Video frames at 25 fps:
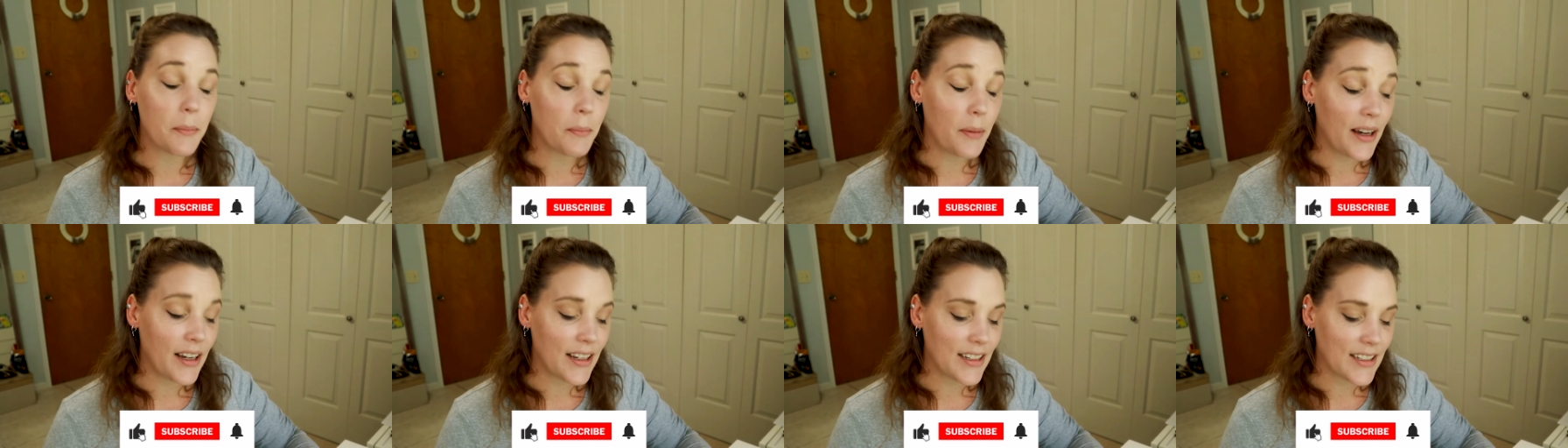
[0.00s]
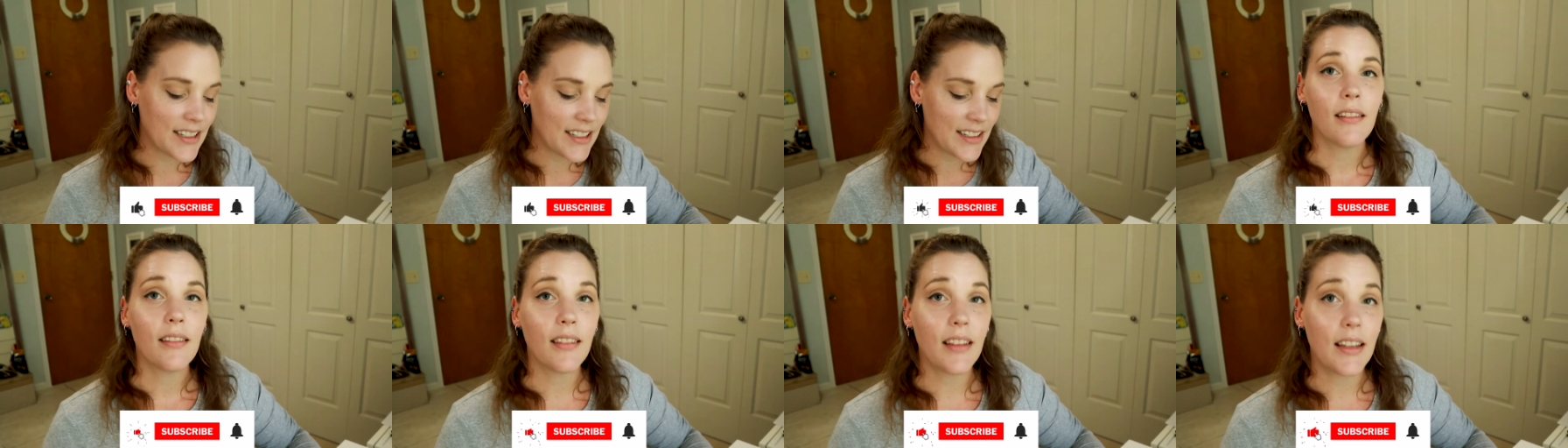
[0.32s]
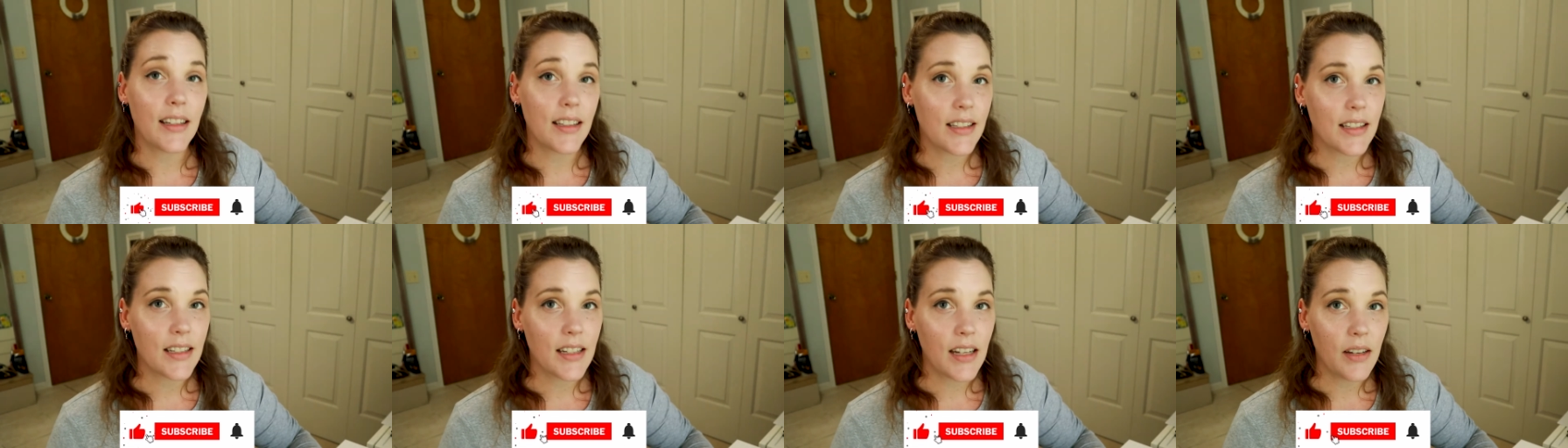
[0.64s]
but
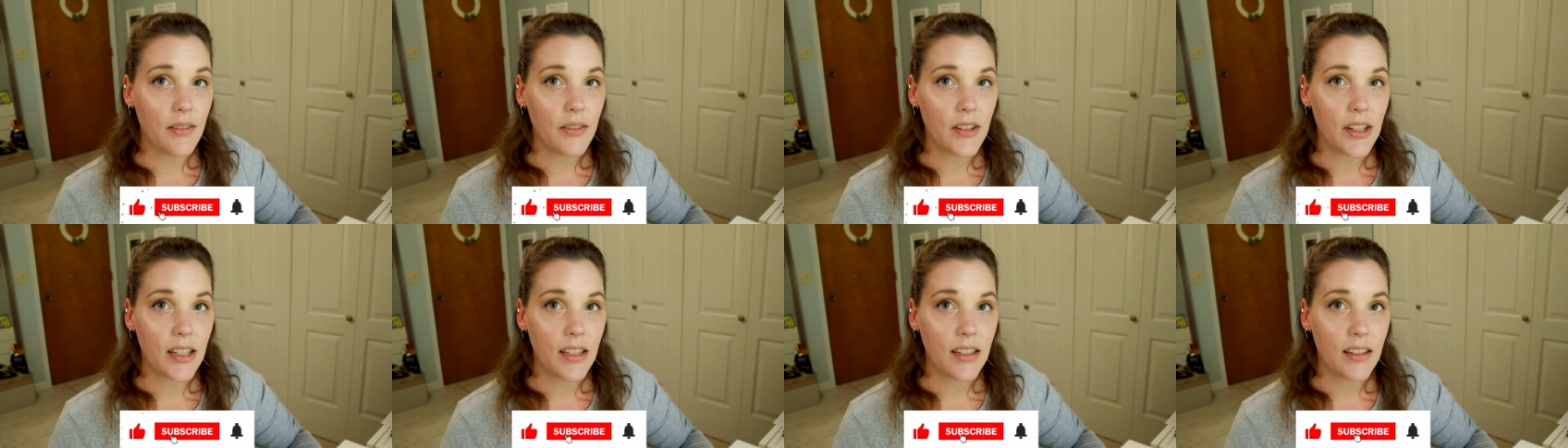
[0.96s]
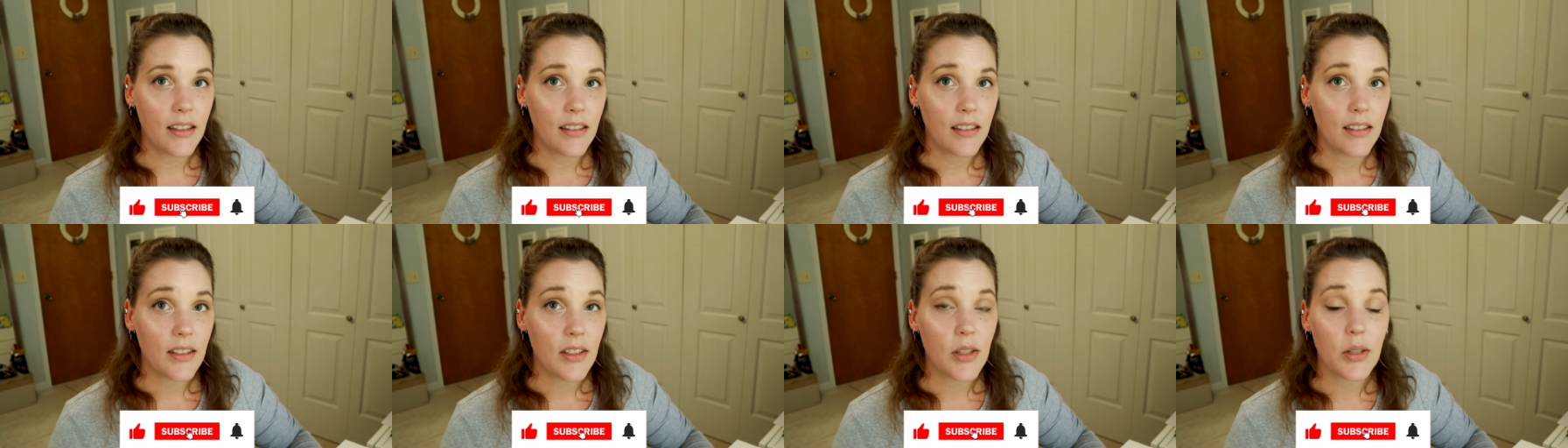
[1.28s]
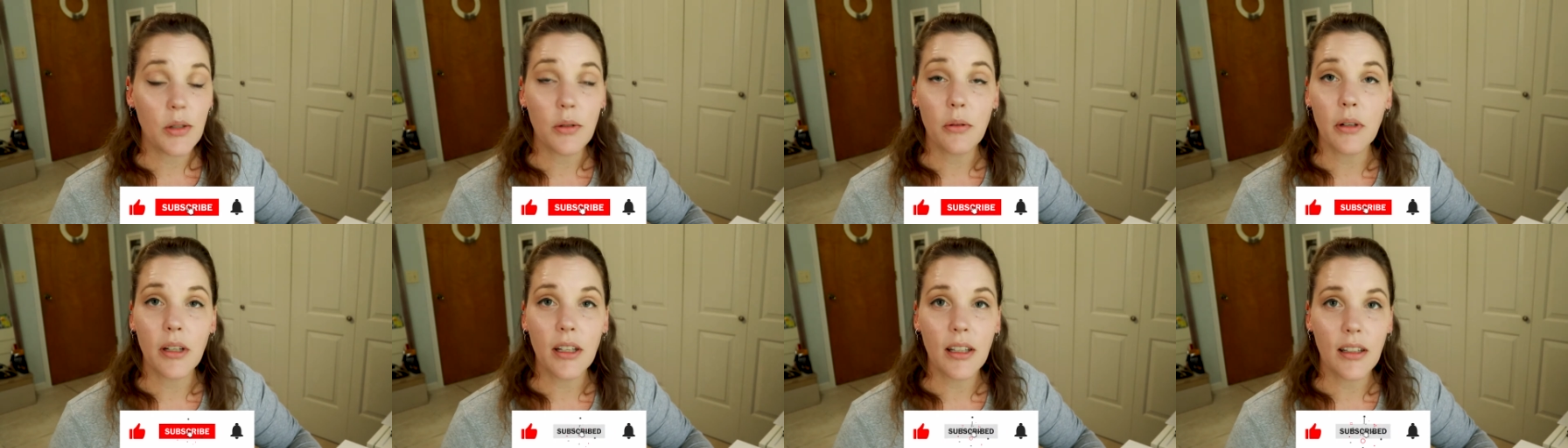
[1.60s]
let's dive in
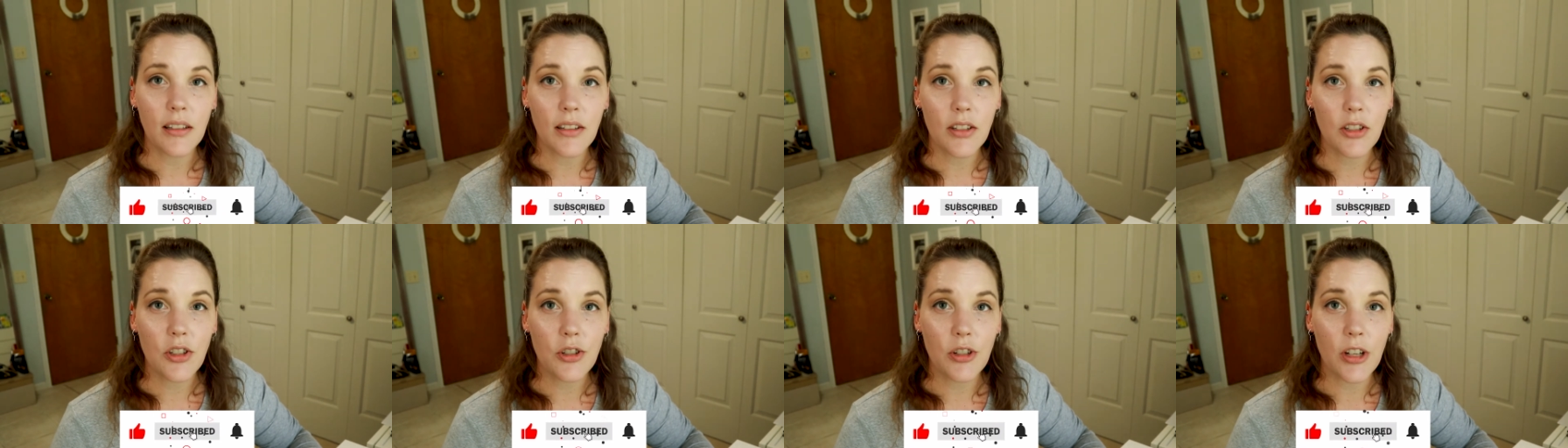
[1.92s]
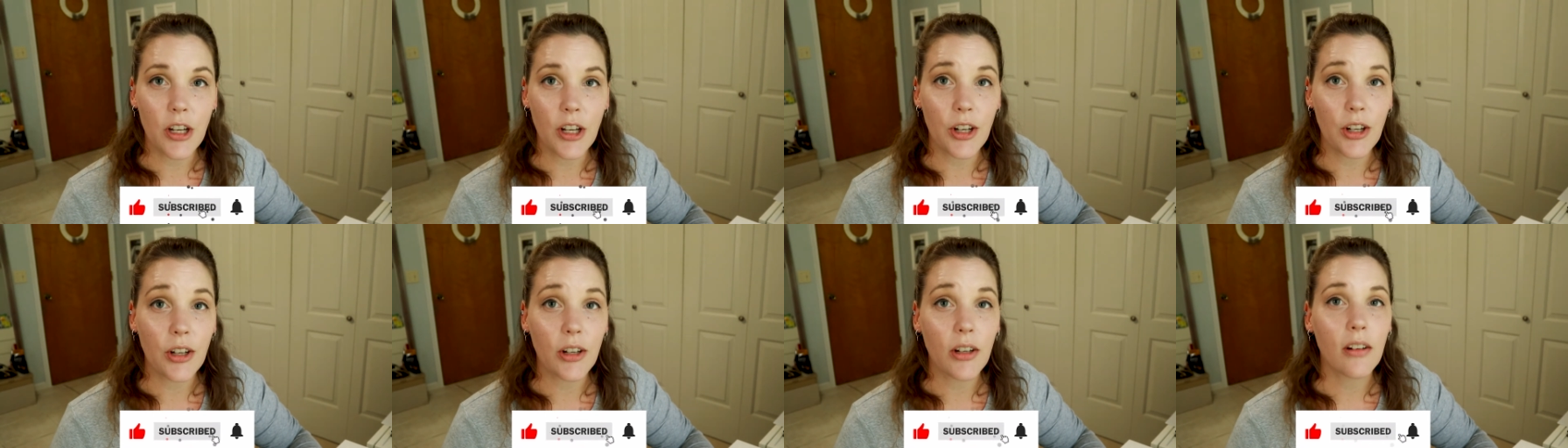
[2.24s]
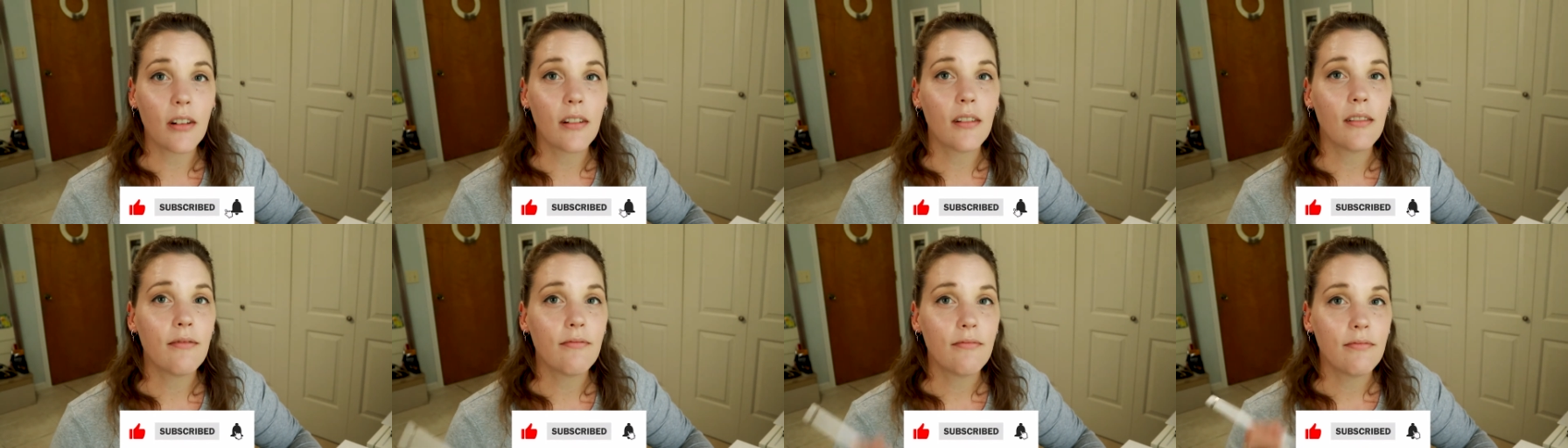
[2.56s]
to
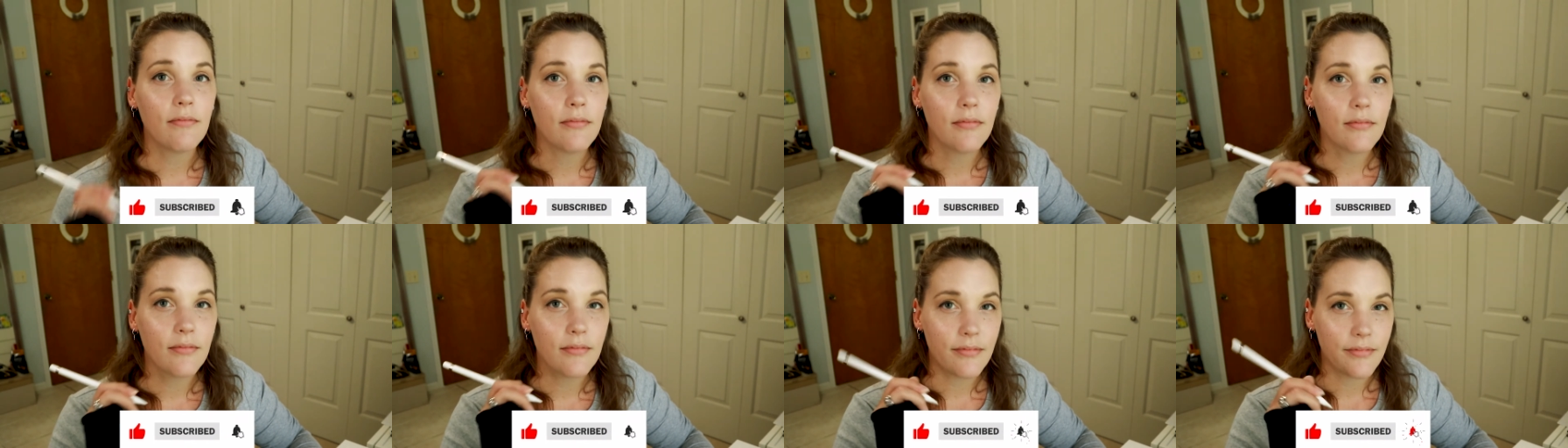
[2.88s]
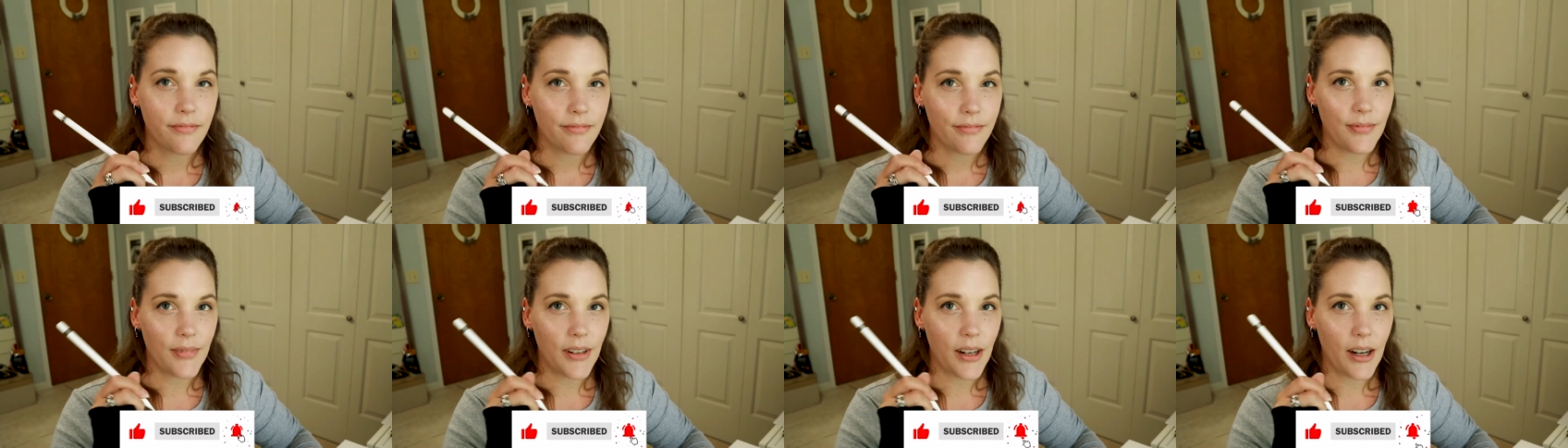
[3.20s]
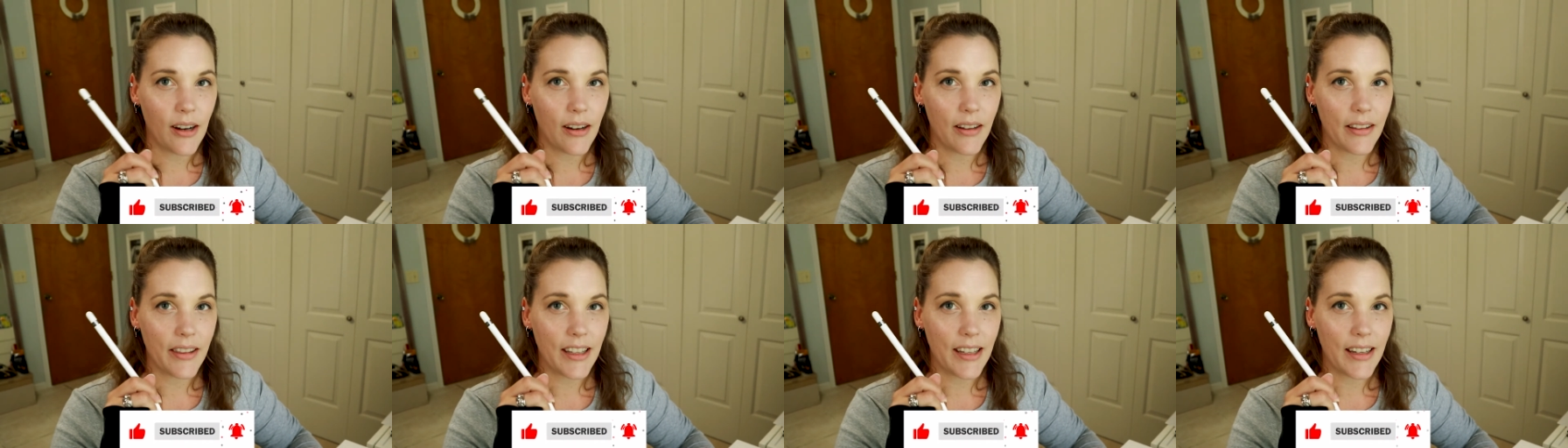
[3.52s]
Illustrator
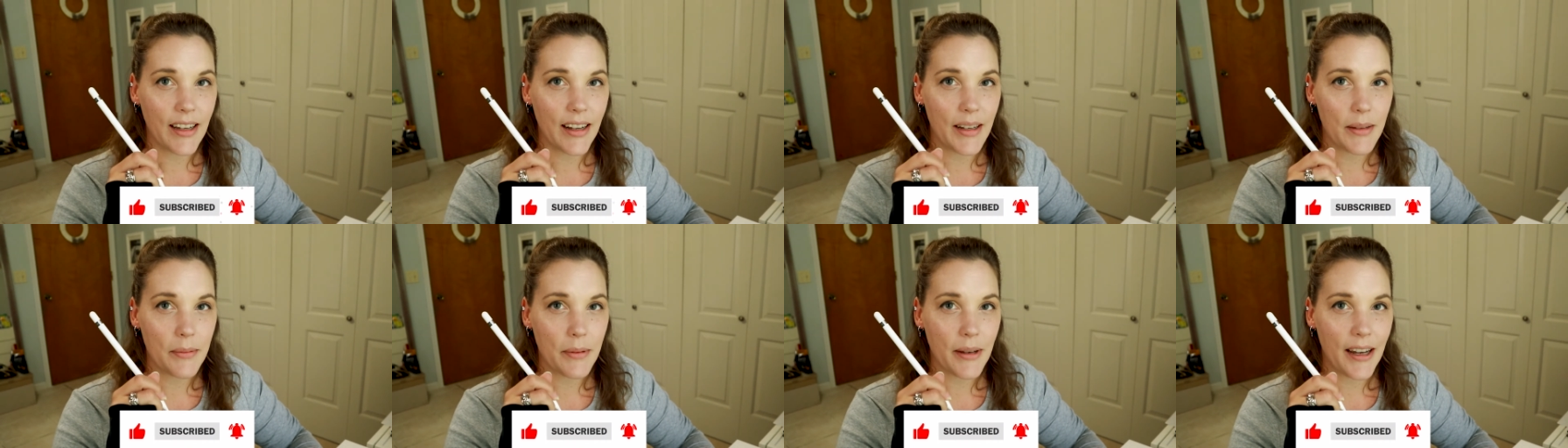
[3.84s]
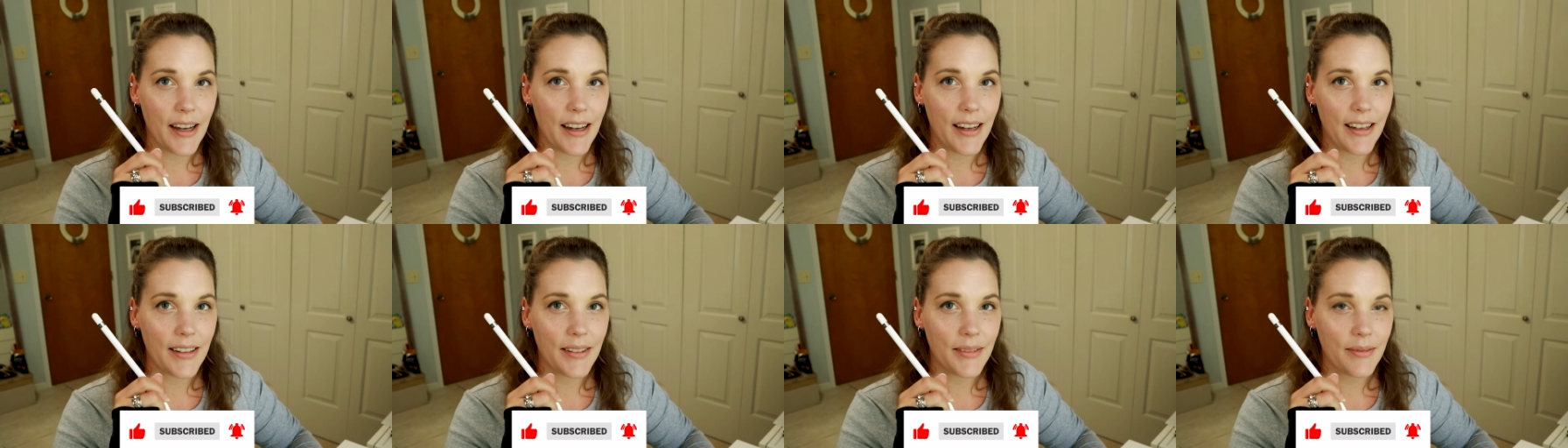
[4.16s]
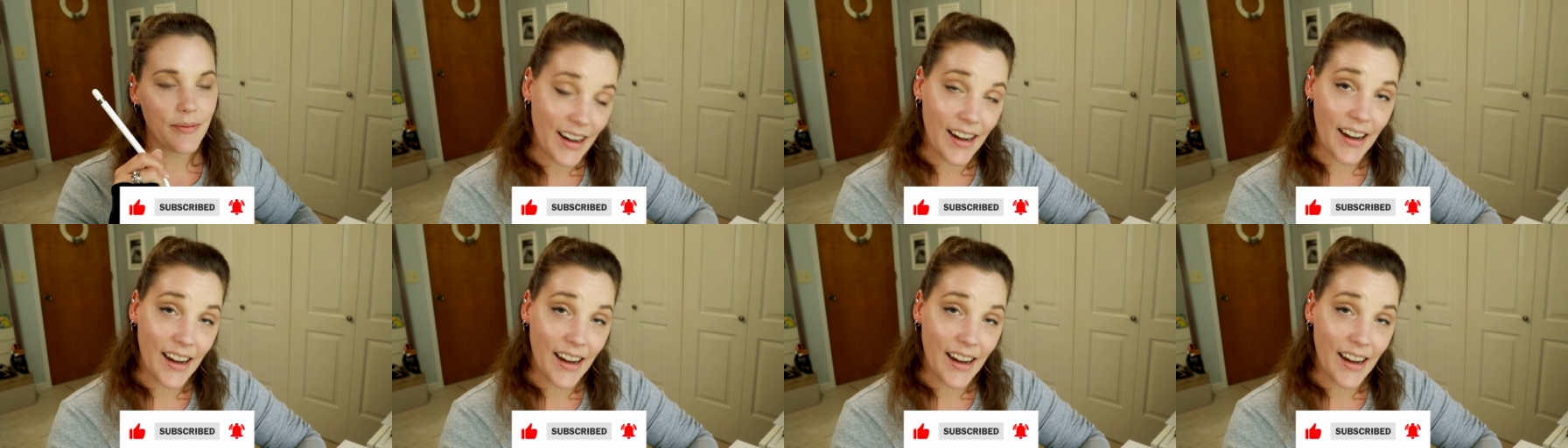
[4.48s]
on the iPad.